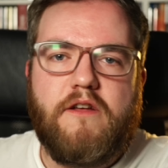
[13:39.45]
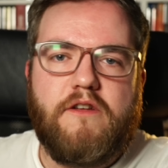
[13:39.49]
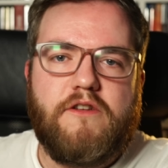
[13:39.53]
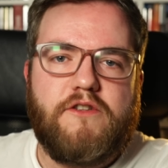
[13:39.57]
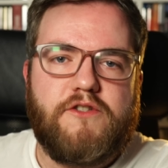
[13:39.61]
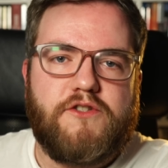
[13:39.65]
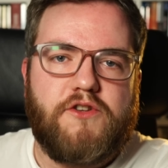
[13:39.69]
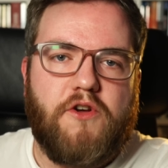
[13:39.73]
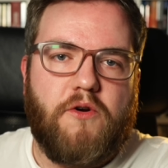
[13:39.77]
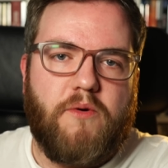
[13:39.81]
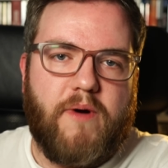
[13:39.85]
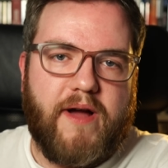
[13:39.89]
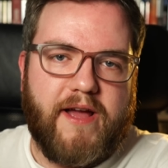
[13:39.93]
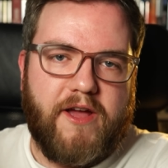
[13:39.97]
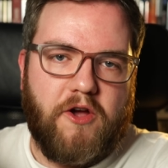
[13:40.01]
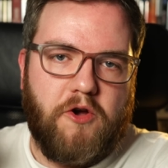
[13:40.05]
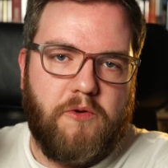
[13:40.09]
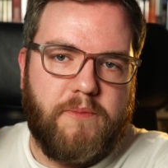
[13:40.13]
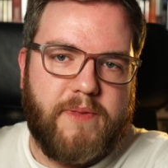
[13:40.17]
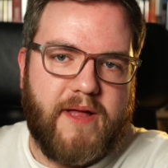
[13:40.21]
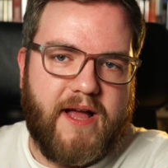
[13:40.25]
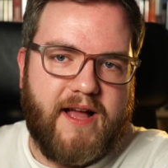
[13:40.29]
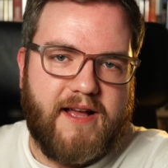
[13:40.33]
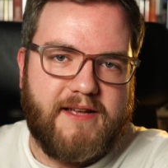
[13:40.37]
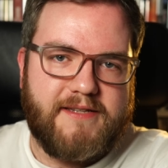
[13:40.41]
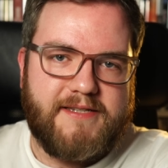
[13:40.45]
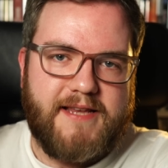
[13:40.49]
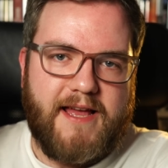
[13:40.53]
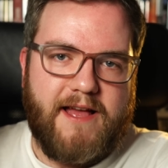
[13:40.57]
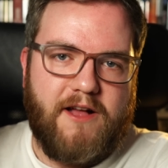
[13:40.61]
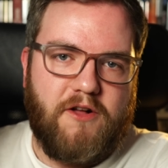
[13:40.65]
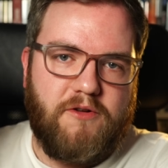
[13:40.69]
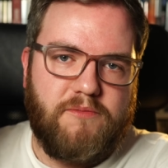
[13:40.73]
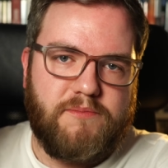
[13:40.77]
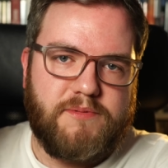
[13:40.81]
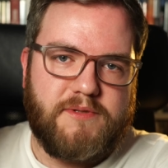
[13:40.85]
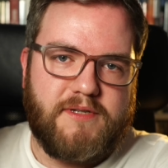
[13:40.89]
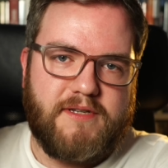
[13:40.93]
So I hope that has
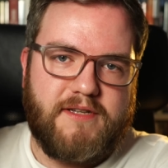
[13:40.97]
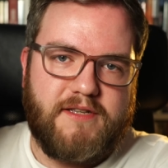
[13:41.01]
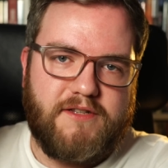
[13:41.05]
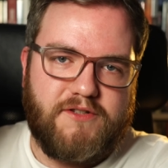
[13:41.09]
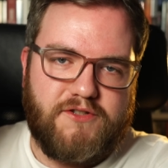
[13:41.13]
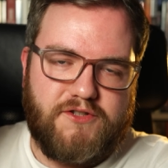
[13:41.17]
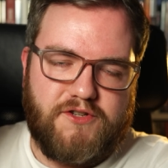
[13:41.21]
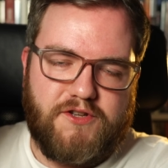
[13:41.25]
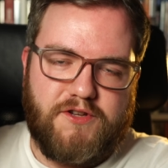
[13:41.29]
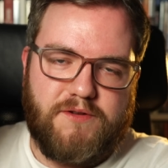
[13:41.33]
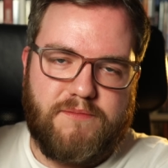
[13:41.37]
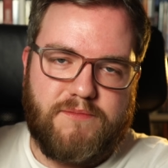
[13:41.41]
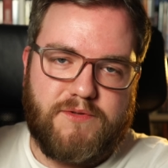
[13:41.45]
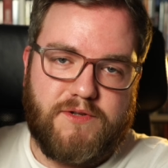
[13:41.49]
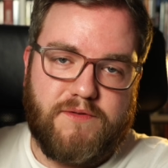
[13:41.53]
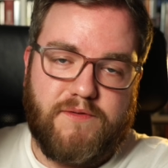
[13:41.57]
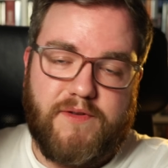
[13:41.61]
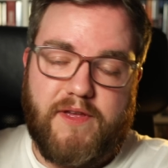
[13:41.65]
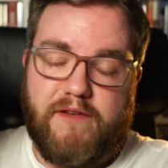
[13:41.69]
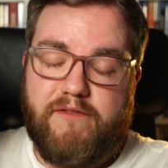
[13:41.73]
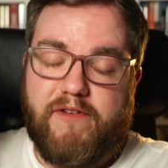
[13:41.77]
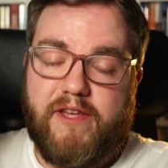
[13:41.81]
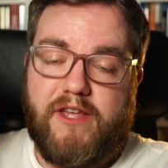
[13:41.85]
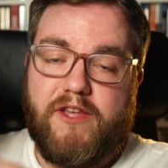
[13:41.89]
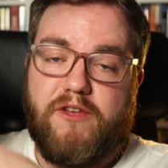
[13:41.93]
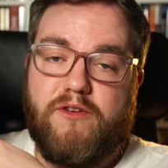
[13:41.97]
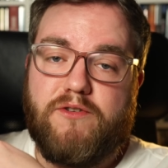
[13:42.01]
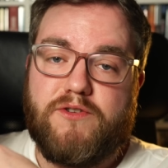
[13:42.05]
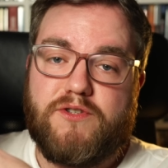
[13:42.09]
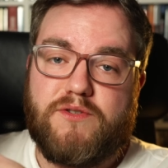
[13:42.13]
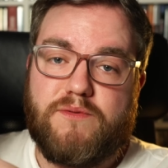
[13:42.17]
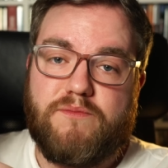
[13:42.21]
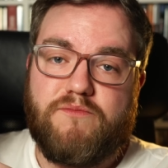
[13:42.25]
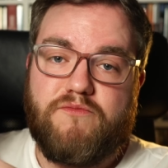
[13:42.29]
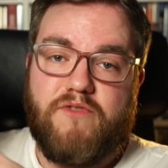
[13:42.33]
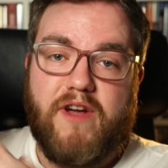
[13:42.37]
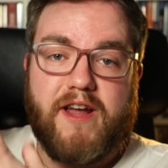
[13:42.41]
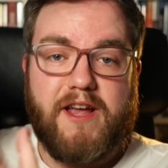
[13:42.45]
helped in terms of giving you
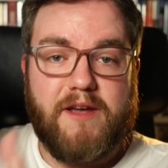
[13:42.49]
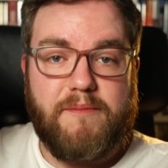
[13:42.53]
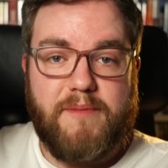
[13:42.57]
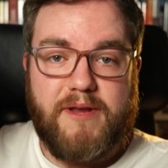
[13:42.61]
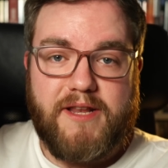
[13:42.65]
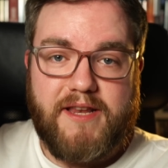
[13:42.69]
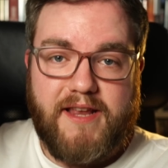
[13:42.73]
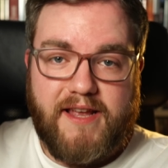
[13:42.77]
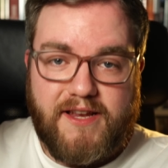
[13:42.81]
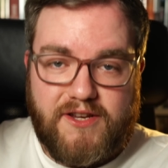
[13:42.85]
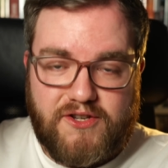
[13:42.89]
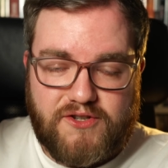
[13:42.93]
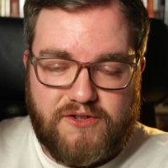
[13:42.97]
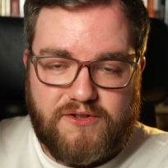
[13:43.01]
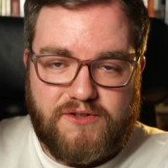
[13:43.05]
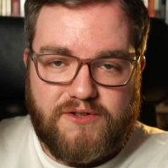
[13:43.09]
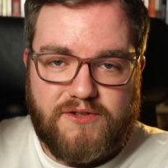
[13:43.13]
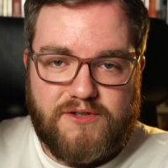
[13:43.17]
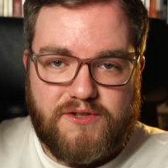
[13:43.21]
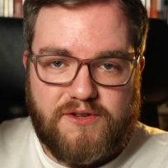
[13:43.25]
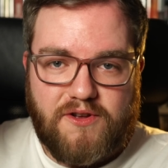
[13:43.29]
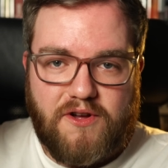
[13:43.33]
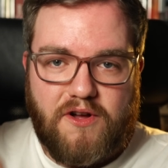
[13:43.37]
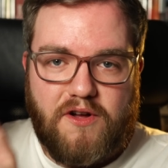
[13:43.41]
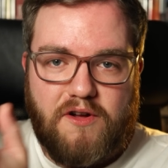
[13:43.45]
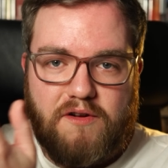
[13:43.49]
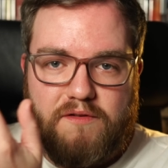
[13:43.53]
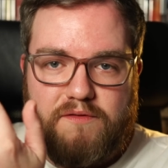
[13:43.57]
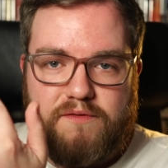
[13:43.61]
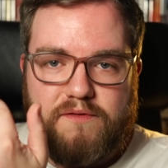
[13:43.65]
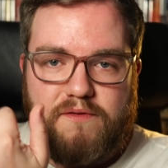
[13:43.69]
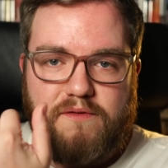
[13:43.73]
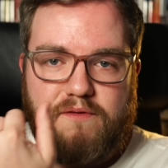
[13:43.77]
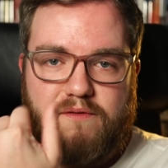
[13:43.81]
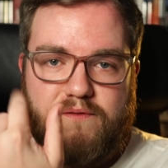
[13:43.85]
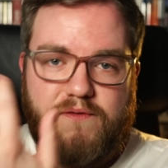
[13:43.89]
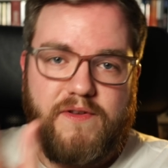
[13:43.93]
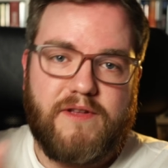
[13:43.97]
some recommendations of
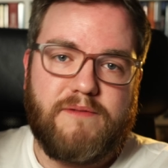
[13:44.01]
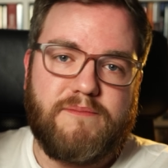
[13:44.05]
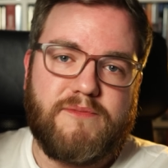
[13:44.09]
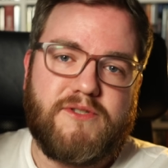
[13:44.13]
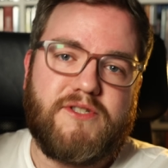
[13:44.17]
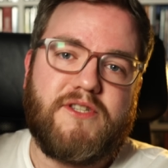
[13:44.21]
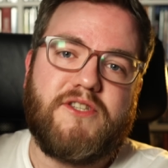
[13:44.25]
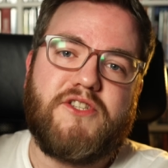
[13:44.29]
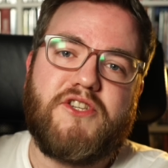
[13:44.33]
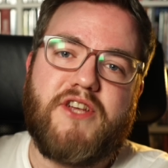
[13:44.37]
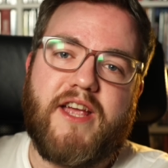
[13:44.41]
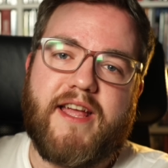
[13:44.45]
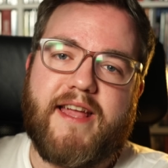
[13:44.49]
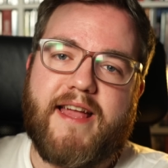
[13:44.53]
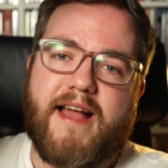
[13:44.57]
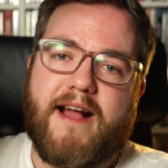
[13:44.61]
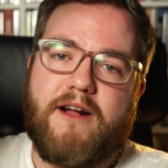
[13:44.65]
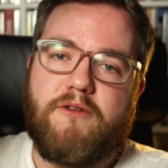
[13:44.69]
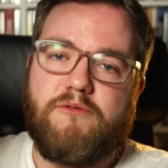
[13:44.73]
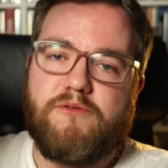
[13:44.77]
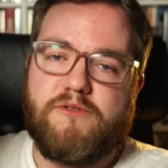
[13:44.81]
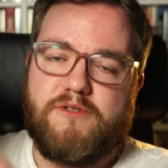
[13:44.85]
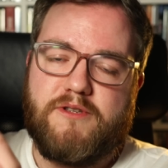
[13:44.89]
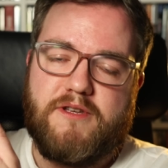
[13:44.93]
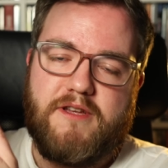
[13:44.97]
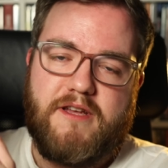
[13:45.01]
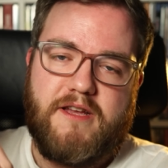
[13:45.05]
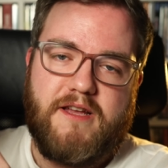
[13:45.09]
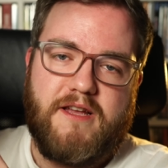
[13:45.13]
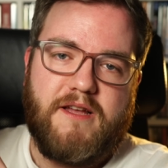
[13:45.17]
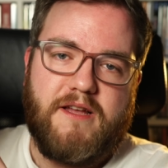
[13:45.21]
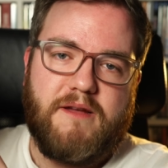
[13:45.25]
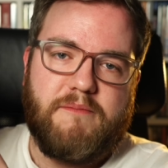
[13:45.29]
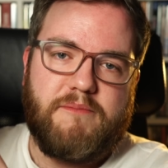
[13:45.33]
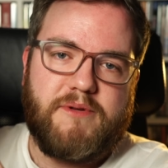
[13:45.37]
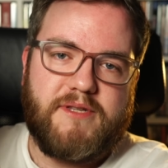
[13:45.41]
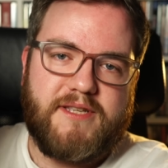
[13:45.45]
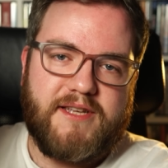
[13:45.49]
films to check out,
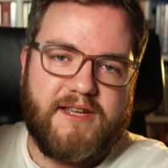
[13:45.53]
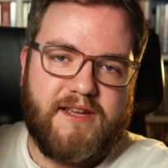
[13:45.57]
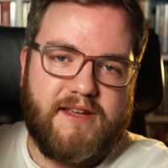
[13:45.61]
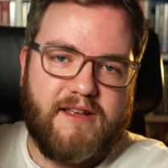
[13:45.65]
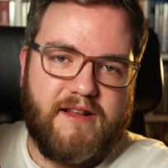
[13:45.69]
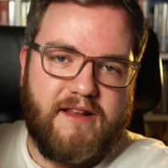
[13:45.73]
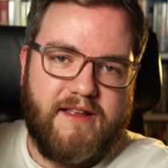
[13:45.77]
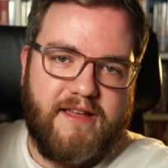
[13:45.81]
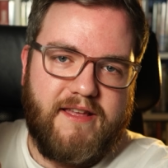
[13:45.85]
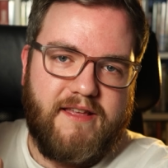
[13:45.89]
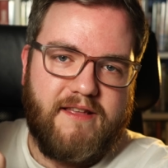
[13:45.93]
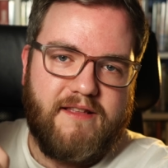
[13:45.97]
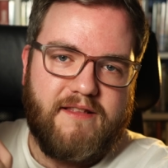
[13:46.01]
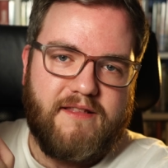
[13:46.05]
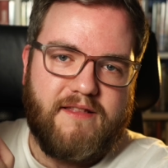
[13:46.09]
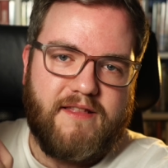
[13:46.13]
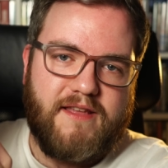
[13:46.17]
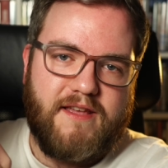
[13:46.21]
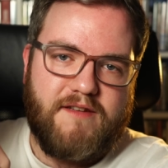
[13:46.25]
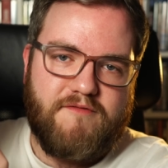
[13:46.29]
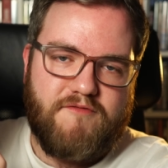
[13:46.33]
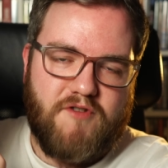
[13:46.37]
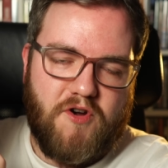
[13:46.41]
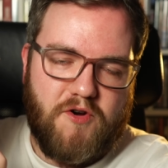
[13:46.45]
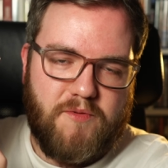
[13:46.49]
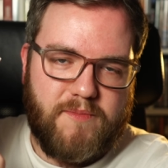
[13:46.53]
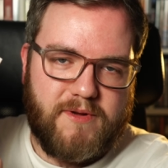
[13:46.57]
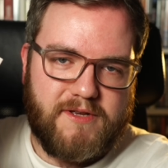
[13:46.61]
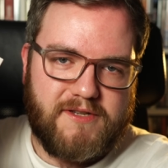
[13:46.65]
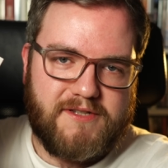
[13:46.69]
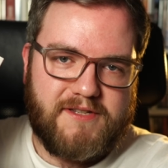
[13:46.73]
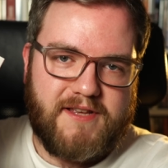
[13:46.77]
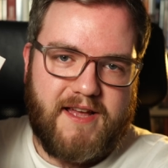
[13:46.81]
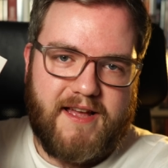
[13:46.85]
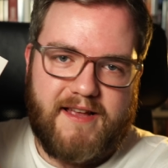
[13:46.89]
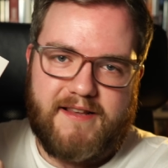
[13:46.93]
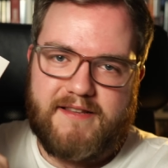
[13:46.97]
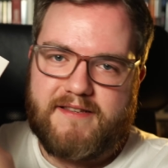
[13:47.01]
particularly the Rohmer
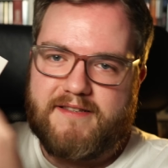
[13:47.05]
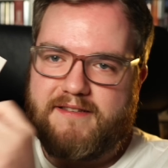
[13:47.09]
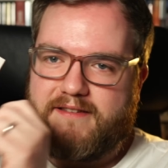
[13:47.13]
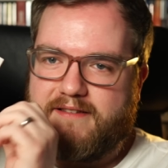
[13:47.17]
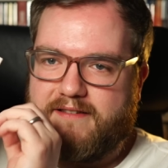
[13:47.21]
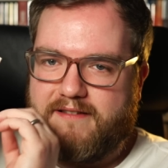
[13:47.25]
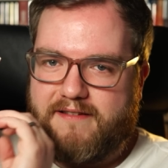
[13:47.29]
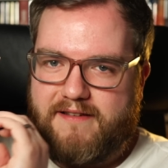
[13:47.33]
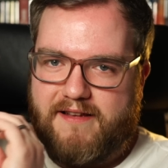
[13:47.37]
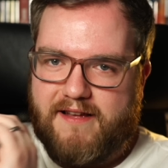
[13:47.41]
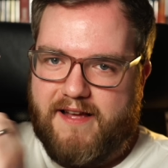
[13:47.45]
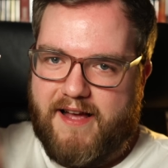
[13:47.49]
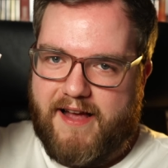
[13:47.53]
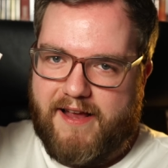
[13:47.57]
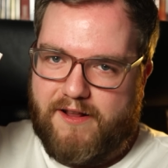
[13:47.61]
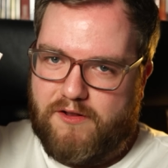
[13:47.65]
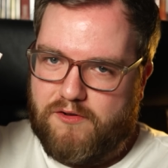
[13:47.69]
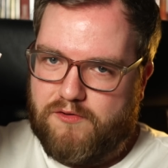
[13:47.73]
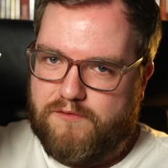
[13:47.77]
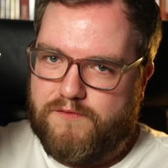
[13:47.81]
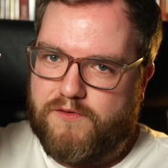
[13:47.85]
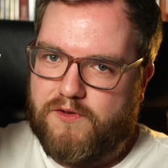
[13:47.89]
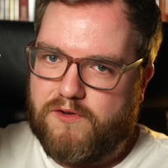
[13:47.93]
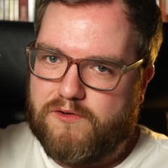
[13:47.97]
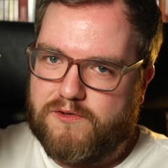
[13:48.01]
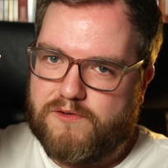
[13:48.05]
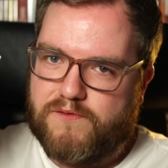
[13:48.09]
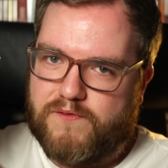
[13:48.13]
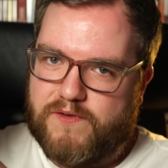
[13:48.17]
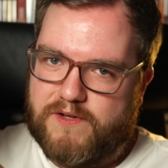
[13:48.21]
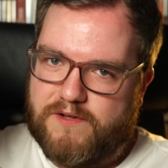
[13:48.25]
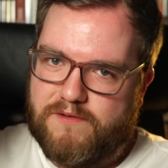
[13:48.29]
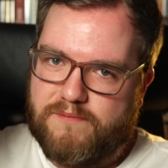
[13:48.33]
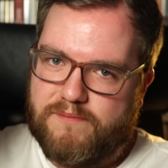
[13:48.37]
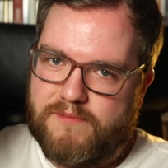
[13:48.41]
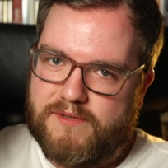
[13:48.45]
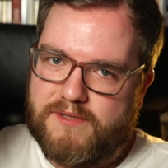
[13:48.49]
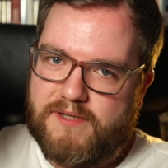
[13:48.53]
set. I love those
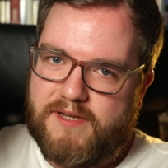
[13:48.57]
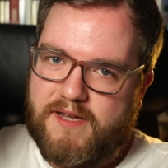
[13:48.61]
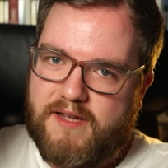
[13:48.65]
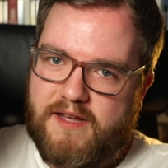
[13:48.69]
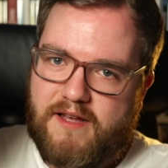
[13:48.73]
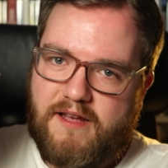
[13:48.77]
films.